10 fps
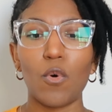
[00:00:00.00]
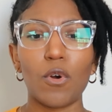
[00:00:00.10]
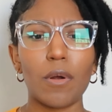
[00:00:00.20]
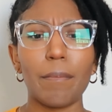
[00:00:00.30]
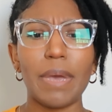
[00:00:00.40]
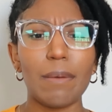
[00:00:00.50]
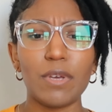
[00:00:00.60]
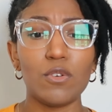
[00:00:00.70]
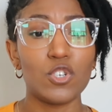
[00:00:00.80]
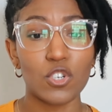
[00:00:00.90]
or
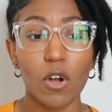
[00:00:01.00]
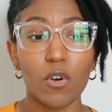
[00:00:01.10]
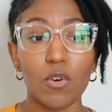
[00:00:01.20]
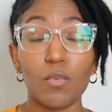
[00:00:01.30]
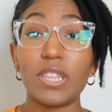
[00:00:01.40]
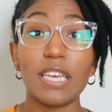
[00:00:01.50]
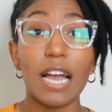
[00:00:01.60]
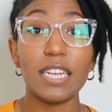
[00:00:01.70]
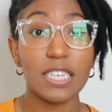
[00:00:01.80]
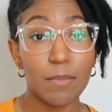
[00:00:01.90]
maybe you struggle with the
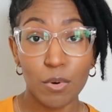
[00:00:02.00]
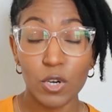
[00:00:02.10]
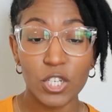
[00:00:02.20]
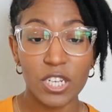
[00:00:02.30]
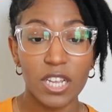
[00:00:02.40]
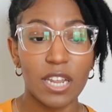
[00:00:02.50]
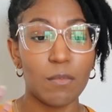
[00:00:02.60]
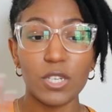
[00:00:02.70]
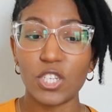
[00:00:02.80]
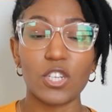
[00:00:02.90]
idea portion,
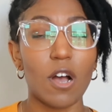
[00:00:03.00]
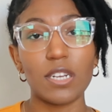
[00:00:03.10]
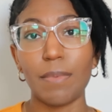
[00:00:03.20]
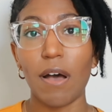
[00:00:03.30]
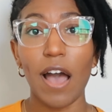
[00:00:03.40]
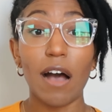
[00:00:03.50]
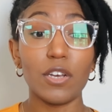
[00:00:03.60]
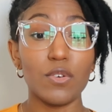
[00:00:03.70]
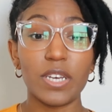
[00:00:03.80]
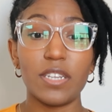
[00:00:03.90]
and we just talked about
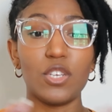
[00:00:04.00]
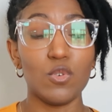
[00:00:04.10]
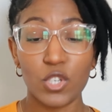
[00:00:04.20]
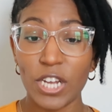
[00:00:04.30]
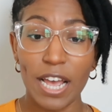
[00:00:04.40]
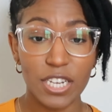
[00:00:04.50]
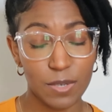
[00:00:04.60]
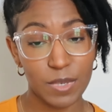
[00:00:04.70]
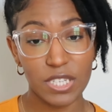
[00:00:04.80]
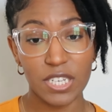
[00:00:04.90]
how you can use
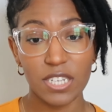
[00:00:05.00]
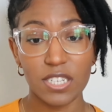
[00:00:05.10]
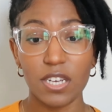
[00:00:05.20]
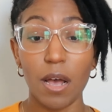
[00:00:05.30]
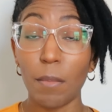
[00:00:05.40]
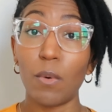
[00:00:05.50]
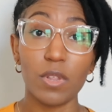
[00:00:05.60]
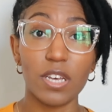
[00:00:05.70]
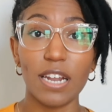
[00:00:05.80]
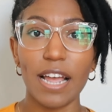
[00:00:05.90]
ChatGPT to come up
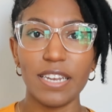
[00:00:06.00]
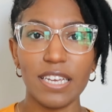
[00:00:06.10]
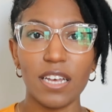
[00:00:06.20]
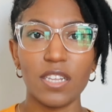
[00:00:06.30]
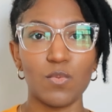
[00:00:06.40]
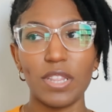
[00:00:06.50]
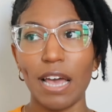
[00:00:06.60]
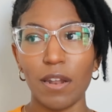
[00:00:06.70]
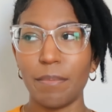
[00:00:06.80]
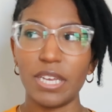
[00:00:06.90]
with good ideas
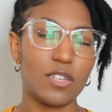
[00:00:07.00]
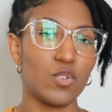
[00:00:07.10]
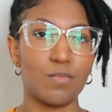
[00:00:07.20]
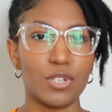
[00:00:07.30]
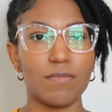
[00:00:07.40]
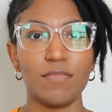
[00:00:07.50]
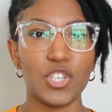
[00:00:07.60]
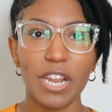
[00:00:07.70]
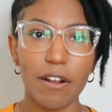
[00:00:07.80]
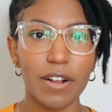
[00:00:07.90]
without it being super
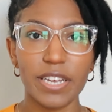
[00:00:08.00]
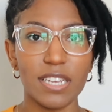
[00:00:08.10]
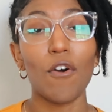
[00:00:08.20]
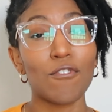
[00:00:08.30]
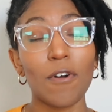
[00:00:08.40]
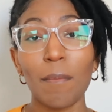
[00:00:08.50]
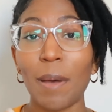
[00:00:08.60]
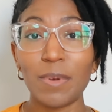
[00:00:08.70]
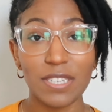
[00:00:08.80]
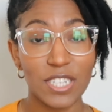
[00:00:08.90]
generic. Overall,
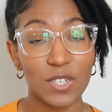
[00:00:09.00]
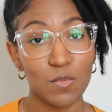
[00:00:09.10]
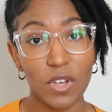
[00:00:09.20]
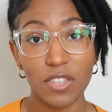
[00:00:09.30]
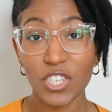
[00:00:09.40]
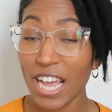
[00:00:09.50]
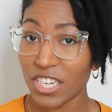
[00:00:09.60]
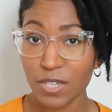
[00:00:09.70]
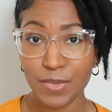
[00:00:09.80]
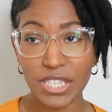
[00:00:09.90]
my position with
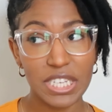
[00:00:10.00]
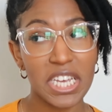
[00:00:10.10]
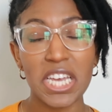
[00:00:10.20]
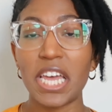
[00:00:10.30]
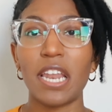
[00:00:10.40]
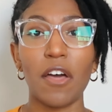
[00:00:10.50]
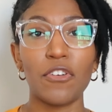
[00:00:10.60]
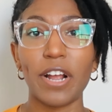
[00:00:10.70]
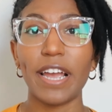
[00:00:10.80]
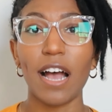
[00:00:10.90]
ChatGPT and
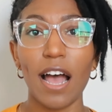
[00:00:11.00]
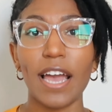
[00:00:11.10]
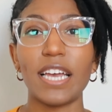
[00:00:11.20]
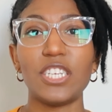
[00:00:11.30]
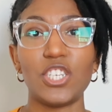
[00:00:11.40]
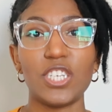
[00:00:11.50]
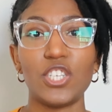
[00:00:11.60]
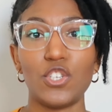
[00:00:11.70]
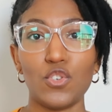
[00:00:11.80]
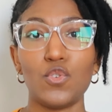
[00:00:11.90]
other AI is
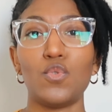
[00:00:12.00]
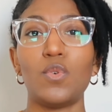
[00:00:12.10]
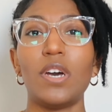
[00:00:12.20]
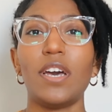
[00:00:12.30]
just to